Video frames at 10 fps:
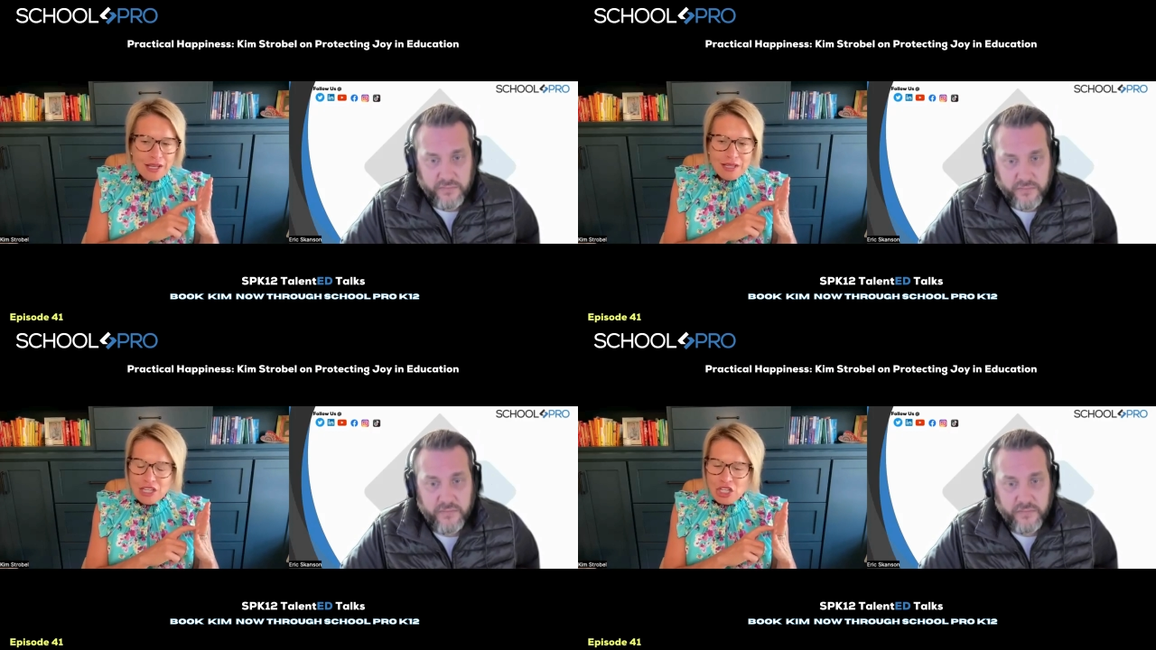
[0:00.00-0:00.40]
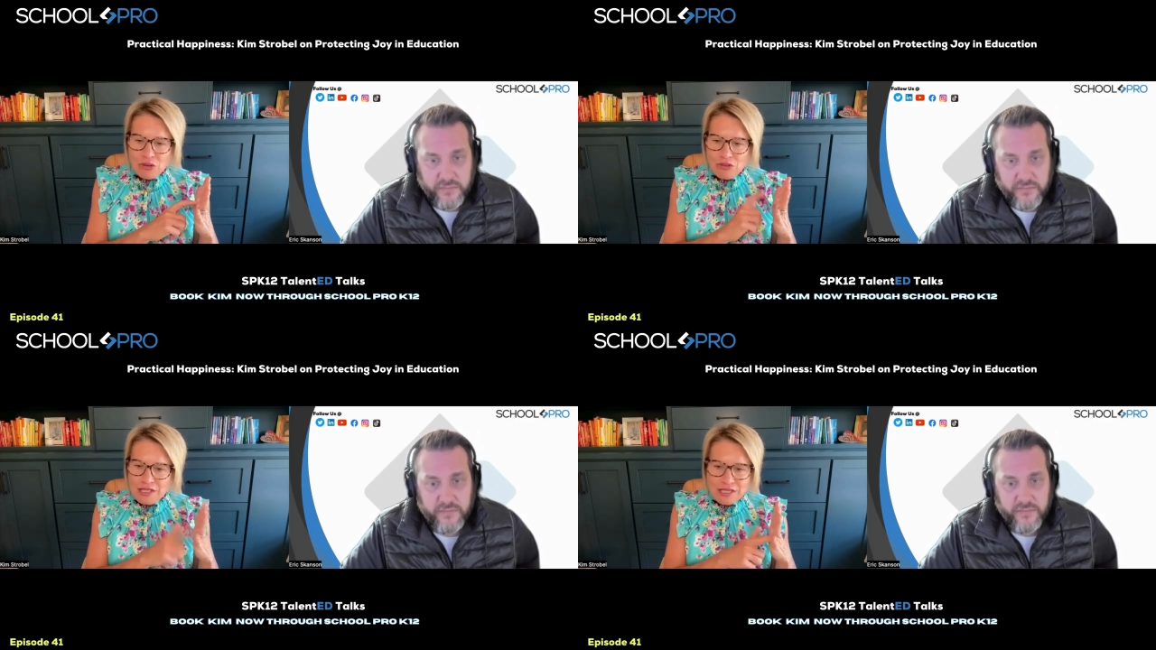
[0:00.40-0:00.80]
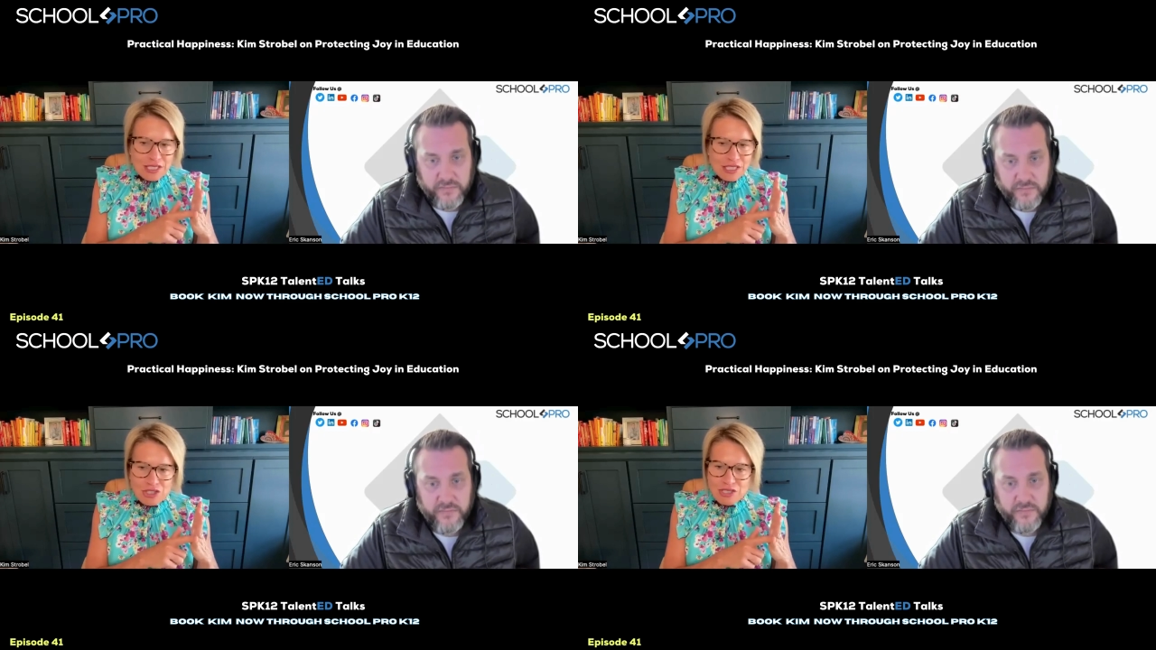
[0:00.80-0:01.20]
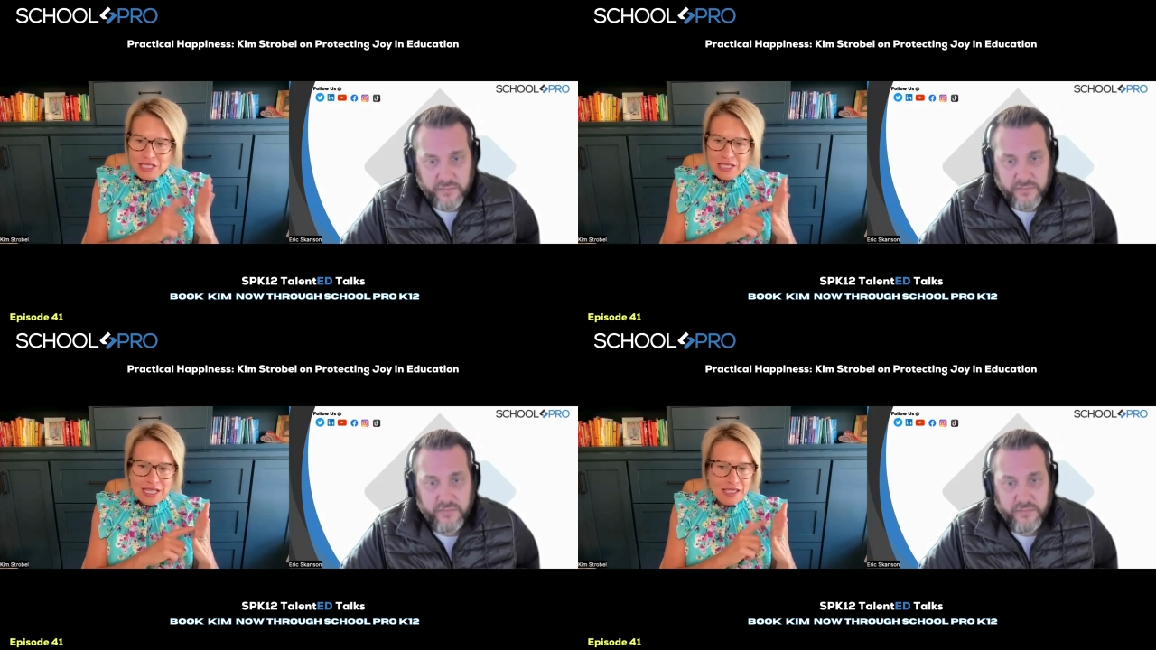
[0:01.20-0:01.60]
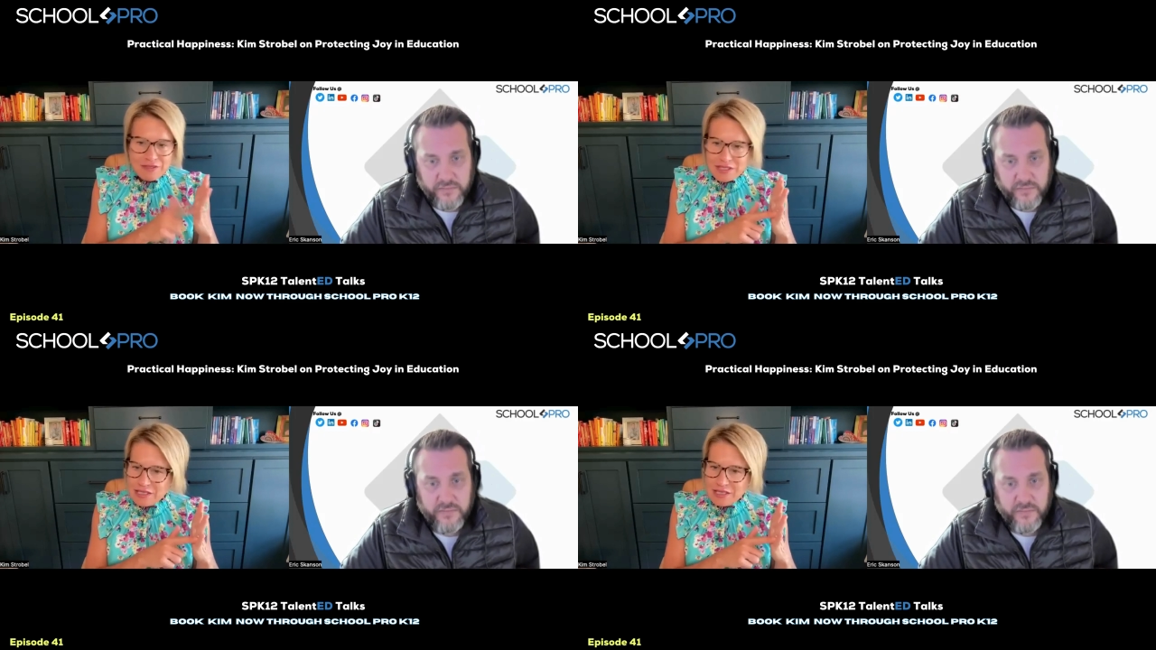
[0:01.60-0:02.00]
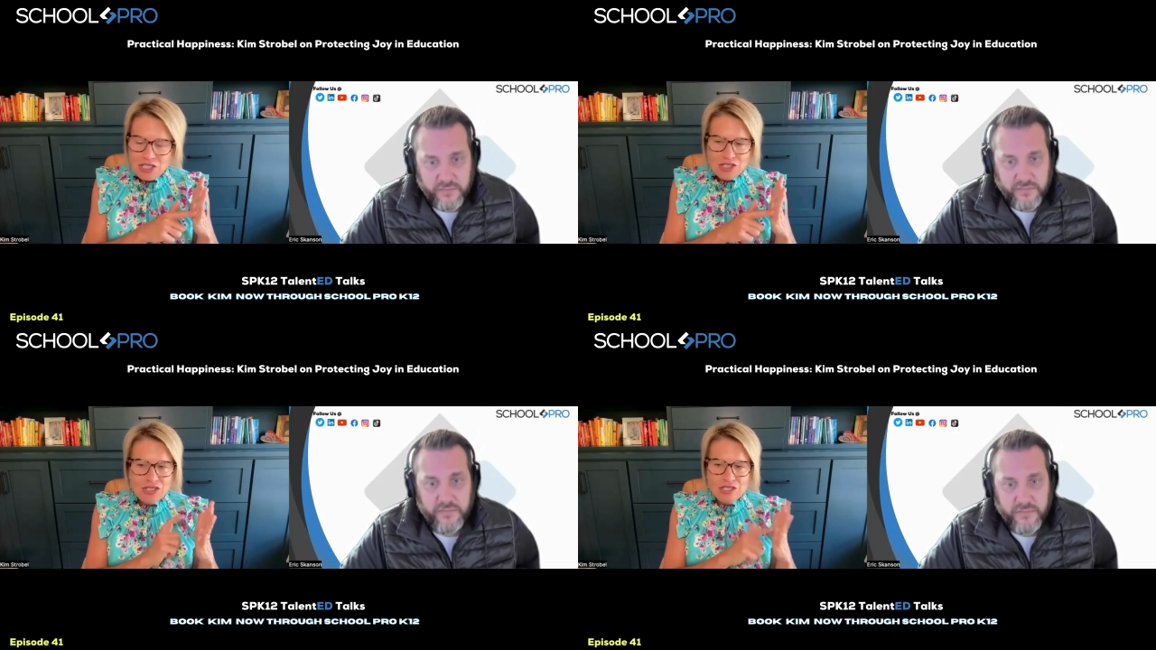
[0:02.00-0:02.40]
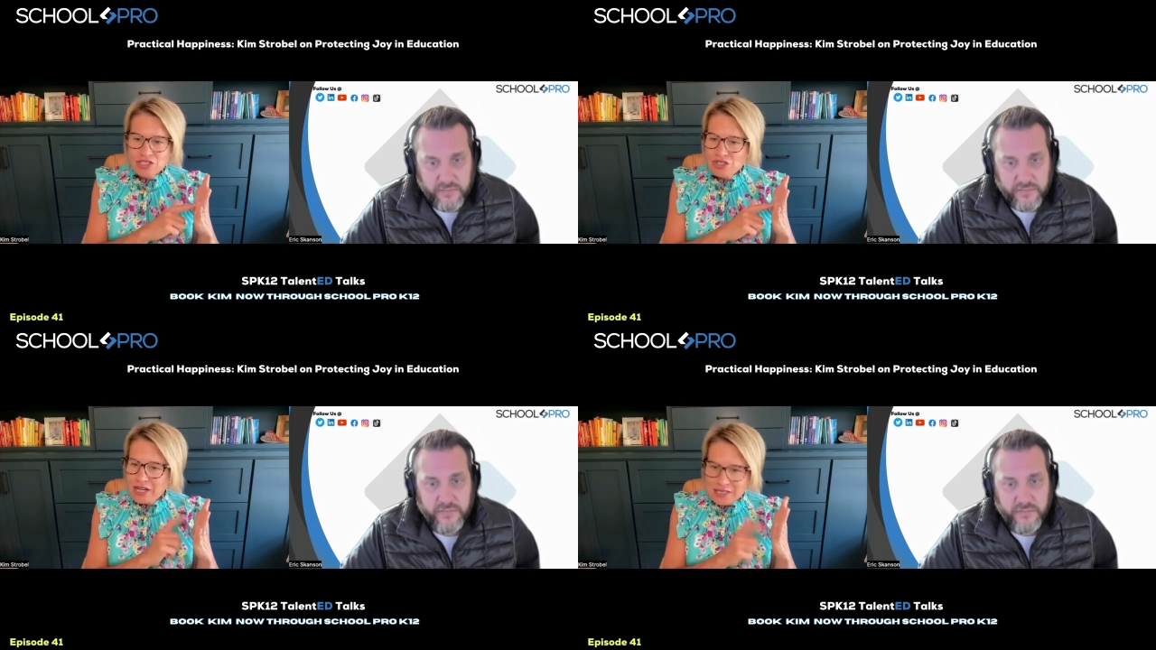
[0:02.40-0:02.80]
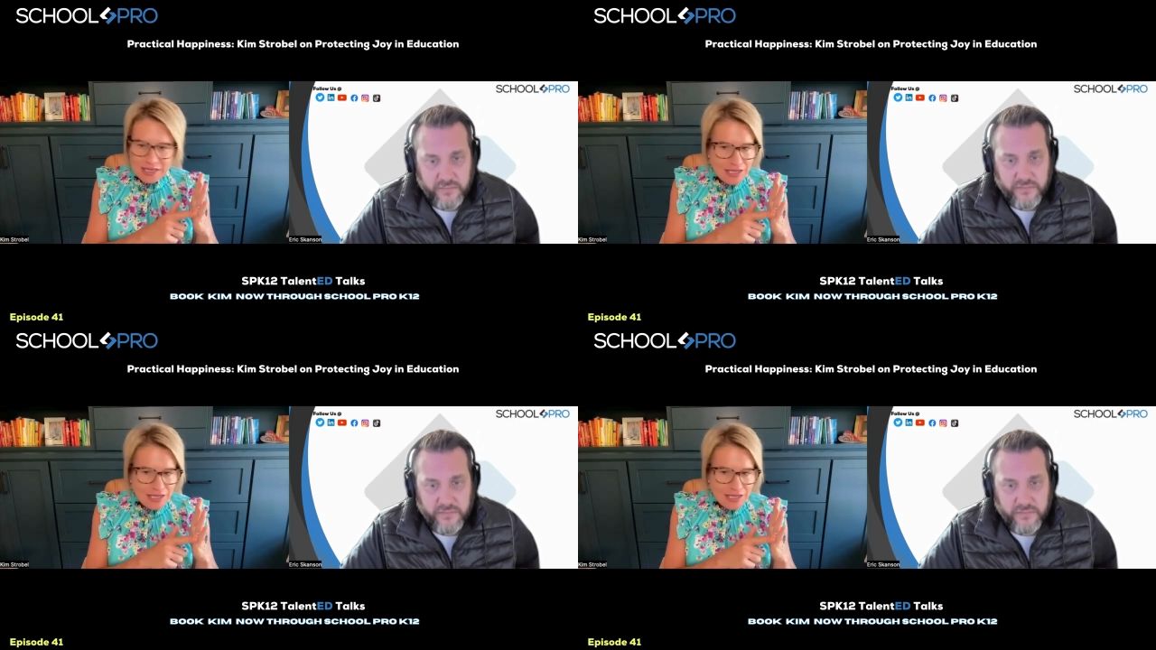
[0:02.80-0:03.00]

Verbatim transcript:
Speaker 1: you know, this teacher's at negative, this teacher's at stress, mm-hmm.